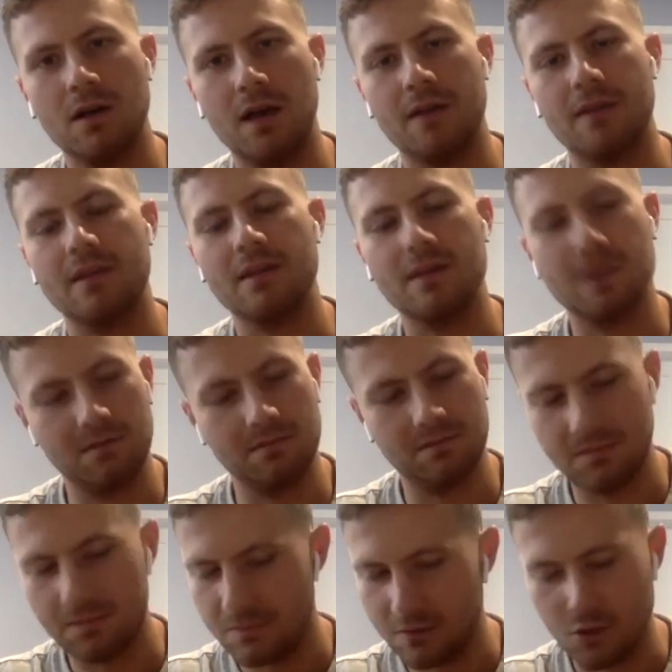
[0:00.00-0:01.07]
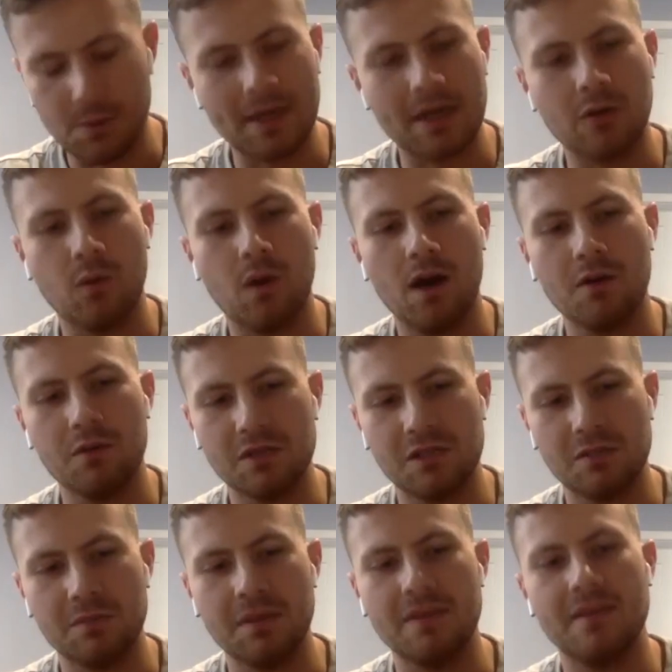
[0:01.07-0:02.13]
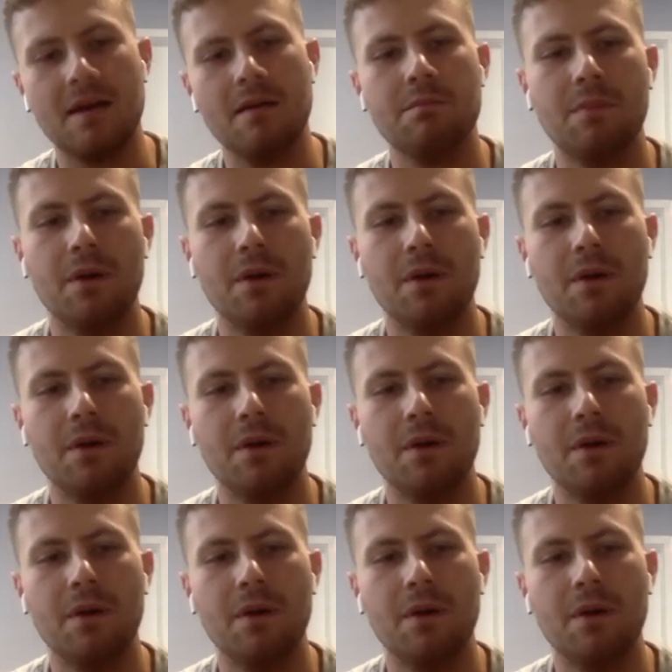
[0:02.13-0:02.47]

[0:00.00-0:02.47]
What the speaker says: I think no matter what, we should beat them.